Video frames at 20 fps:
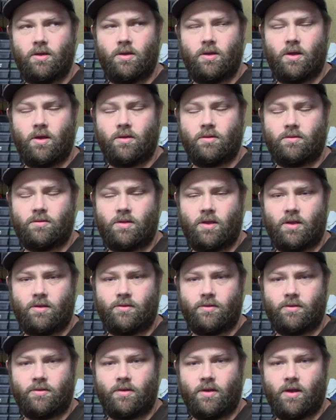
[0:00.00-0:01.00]
uh, take
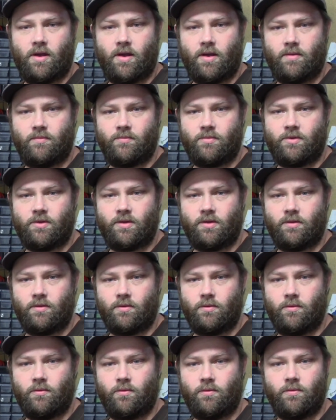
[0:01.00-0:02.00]
the time
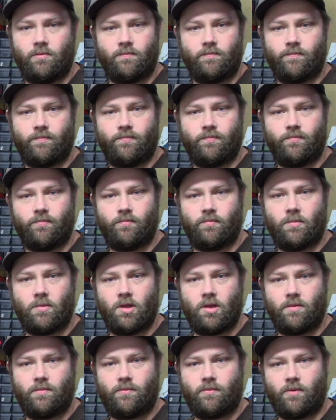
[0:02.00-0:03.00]
to
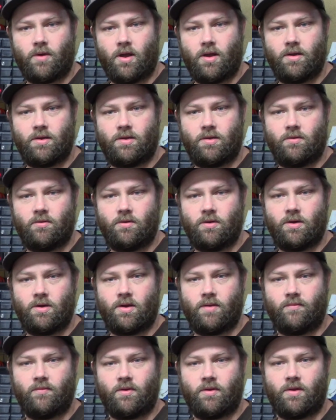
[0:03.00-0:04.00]
fine tune it
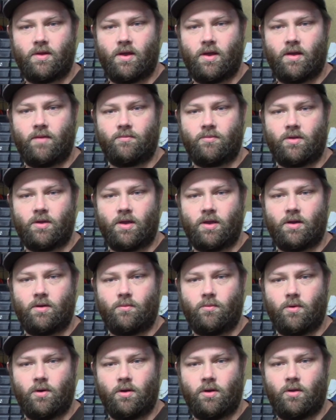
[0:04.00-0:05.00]
every time to get it
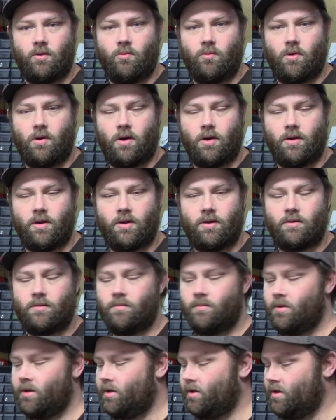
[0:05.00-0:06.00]
where you want it,
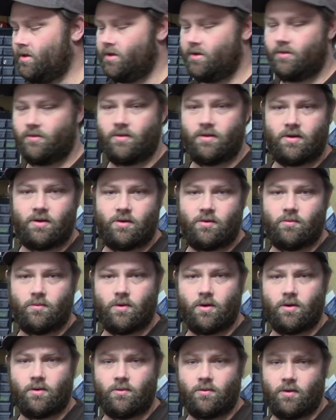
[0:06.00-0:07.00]
then it'll
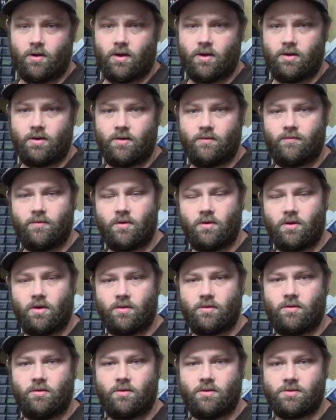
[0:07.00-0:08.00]
work great. If you're
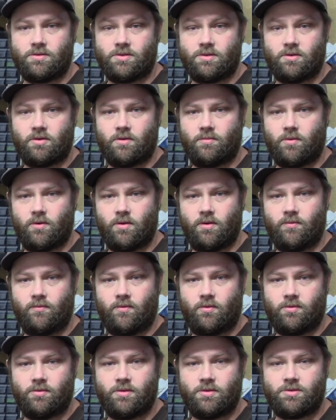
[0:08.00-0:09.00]
not too concerned about your
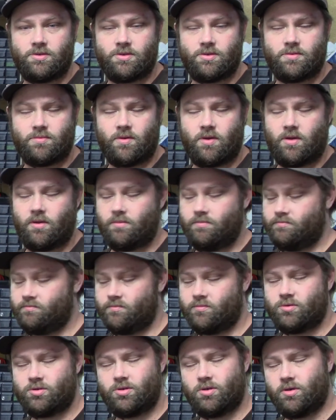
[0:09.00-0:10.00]
voltage as well,
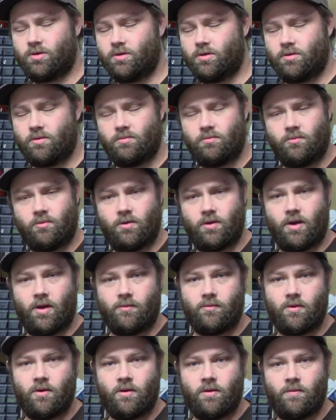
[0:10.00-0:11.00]
sure,
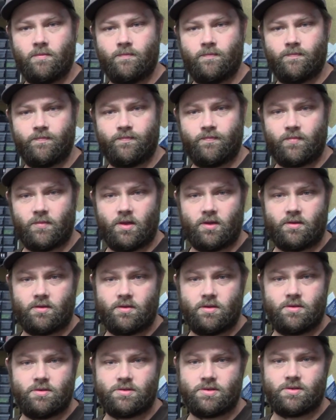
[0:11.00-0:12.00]
whatever. You
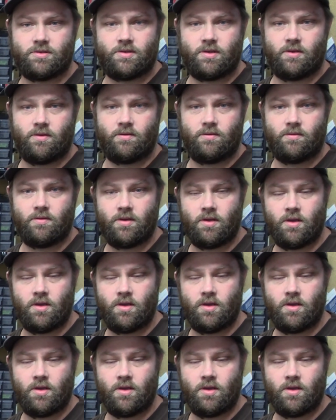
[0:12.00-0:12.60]
can use it too